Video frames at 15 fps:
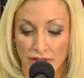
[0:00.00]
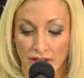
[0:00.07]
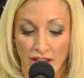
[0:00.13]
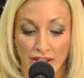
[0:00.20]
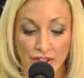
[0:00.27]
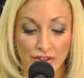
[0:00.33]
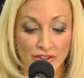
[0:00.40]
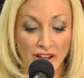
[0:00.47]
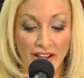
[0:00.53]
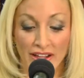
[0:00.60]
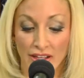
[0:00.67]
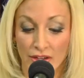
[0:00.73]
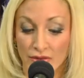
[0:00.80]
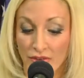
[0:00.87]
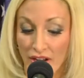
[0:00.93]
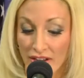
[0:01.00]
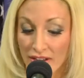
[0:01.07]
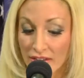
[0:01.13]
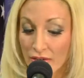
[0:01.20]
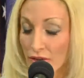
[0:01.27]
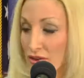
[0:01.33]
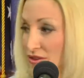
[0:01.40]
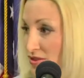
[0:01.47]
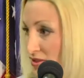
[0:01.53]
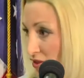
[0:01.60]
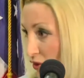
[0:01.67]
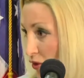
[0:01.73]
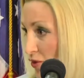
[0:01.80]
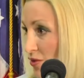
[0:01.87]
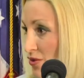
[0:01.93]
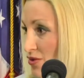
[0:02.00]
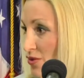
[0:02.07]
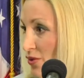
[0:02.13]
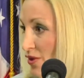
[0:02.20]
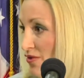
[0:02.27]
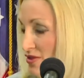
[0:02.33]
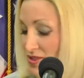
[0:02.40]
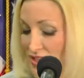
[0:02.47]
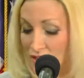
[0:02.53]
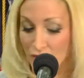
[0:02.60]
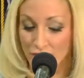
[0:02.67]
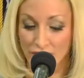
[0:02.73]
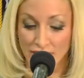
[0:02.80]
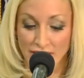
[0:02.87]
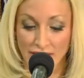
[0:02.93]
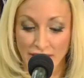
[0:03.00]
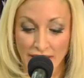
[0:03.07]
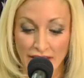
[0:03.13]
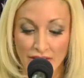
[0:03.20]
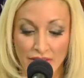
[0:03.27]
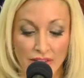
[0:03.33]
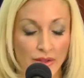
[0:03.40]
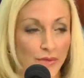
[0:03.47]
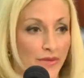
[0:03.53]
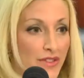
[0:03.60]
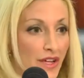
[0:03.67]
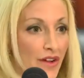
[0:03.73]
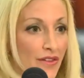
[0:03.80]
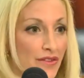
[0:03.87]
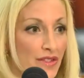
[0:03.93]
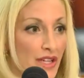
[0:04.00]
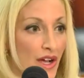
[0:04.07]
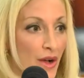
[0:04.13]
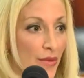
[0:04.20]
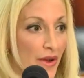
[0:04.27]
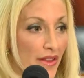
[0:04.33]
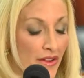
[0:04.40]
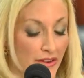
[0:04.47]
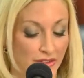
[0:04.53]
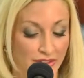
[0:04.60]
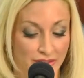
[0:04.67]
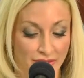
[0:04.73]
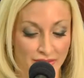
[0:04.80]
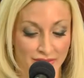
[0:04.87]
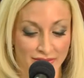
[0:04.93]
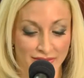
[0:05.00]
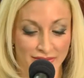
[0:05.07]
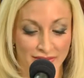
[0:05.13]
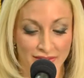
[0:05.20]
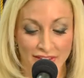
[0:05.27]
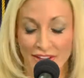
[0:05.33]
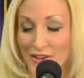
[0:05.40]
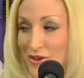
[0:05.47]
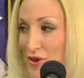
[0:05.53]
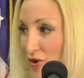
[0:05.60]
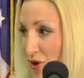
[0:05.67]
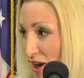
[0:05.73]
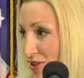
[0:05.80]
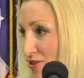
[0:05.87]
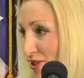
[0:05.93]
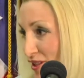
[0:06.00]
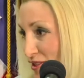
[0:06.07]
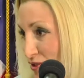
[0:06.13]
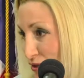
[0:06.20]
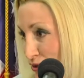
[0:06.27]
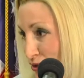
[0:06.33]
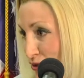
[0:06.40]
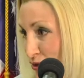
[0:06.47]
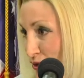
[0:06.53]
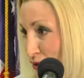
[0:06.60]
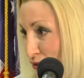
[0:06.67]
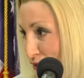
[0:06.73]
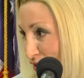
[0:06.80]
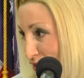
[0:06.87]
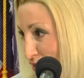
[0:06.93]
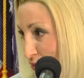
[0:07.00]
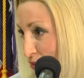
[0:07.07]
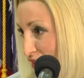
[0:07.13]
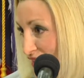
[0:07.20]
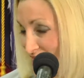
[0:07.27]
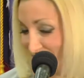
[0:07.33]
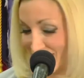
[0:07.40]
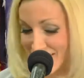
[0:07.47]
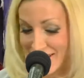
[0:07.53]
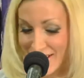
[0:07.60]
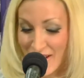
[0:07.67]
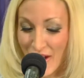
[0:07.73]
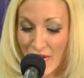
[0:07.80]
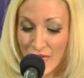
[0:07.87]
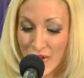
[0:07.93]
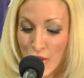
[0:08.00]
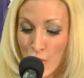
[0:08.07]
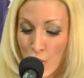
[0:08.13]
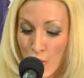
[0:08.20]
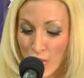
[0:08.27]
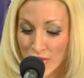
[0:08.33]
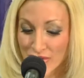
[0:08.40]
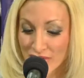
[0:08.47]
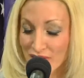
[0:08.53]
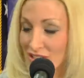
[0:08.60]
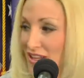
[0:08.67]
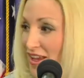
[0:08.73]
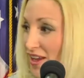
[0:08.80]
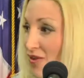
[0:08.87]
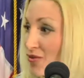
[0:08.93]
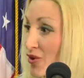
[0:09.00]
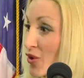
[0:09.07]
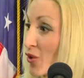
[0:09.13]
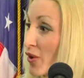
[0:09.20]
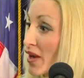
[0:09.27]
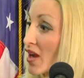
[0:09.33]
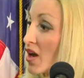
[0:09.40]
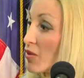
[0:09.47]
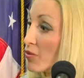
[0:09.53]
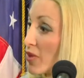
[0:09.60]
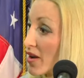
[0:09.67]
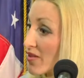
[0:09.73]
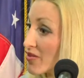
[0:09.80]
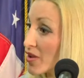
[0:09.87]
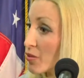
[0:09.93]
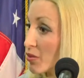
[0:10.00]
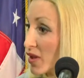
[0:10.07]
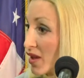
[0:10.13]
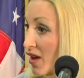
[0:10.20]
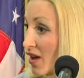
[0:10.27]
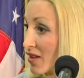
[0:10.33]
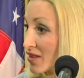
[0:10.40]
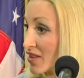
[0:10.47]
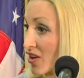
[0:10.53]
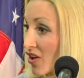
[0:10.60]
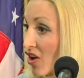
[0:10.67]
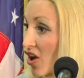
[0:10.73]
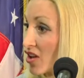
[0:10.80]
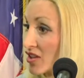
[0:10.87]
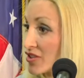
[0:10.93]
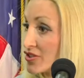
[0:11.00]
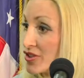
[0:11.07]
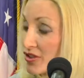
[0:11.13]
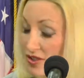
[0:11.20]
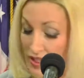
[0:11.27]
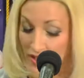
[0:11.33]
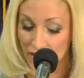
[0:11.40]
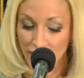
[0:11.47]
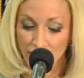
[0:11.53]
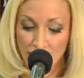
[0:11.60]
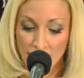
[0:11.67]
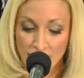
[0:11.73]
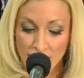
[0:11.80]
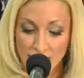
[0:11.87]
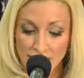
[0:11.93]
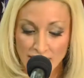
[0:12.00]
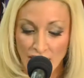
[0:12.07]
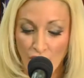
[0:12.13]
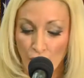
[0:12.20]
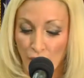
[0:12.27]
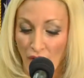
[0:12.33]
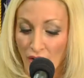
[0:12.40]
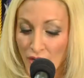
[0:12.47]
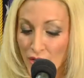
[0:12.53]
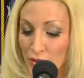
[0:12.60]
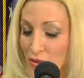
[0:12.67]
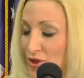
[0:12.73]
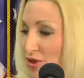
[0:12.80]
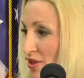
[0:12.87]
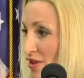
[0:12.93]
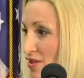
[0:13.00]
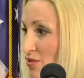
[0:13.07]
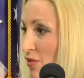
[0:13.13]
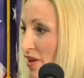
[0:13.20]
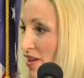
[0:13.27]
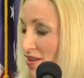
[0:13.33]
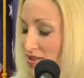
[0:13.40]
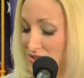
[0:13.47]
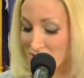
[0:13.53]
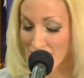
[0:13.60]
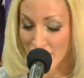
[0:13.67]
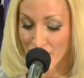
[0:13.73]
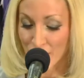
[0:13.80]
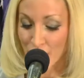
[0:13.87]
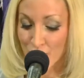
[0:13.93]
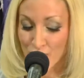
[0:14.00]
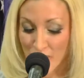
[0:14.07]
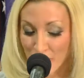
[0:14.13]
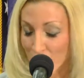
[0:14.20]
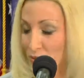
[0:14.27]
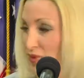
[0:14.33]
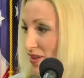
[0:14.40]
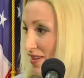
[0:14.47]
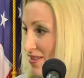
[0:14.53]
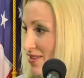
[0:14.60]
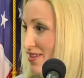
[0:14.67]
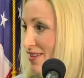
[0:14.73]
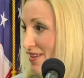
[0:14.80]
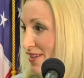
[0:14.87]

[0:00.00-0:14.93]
and unite and recognize those who have selflessly given themselves to help others. Congratulations to the recipients of the awards today for going above and beyond their call of duty to help our communities be a safer, better place to